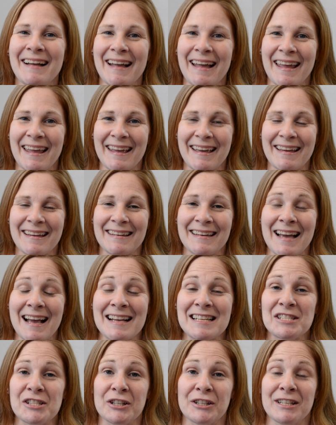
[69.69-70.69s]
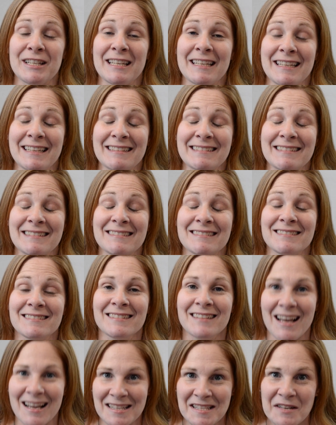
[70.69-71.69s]
and I started getting
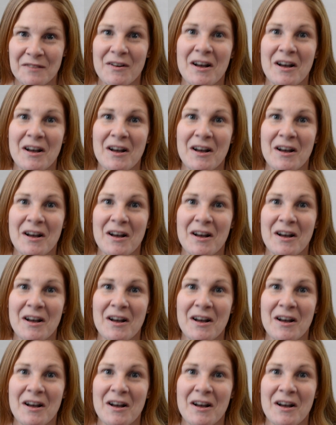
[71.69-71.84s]
lots of